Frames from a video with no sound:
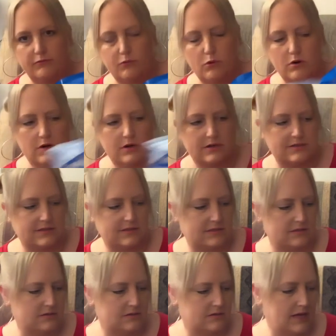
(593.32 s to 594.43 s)

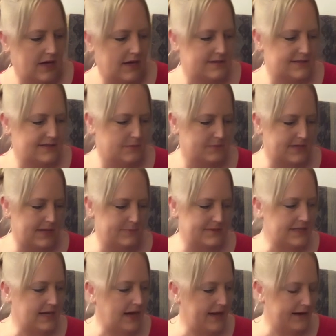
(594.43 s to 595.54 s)
forks and sometimes
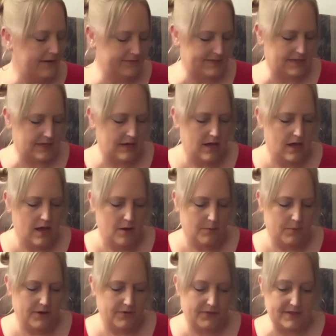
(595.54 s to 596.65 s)
knives.
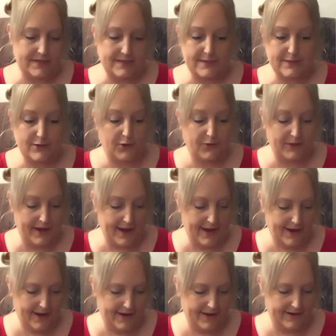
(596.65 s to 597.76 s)
But this is all they
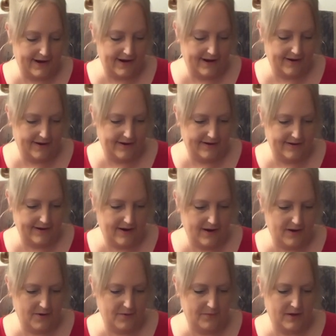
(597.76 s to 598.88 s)
had. And
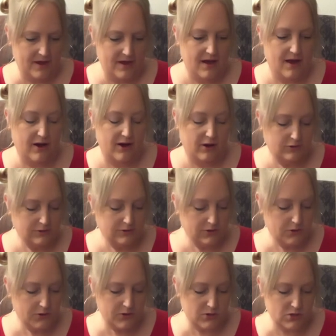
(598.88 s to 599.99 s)
um, I also
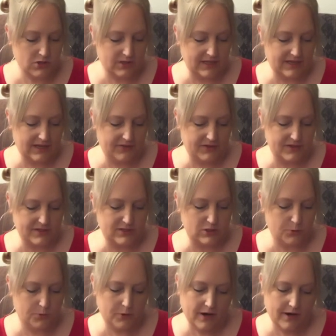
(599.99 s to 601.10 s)
usually get this
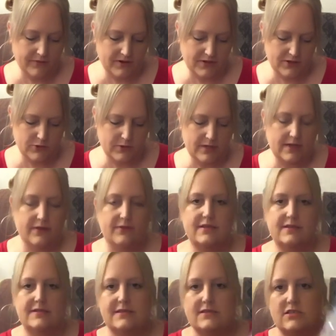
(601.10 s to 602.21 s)
super heavy duty and
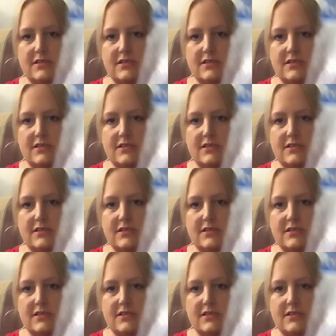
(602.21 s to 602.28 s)
this is